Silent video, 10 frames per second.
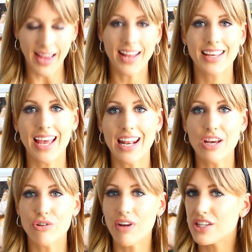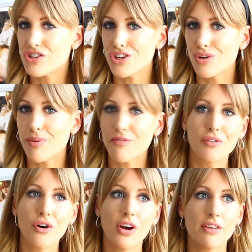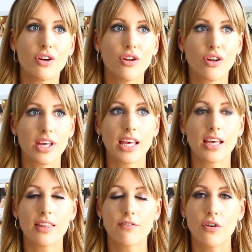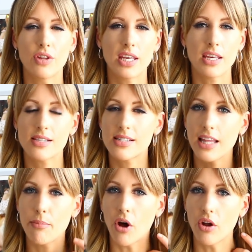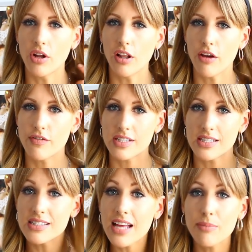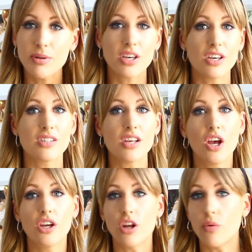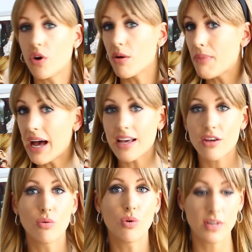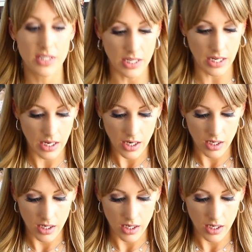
pair, and again, a great dupe for if you're looking for the slip-on loafers instead because you don't want a back, you're worried that,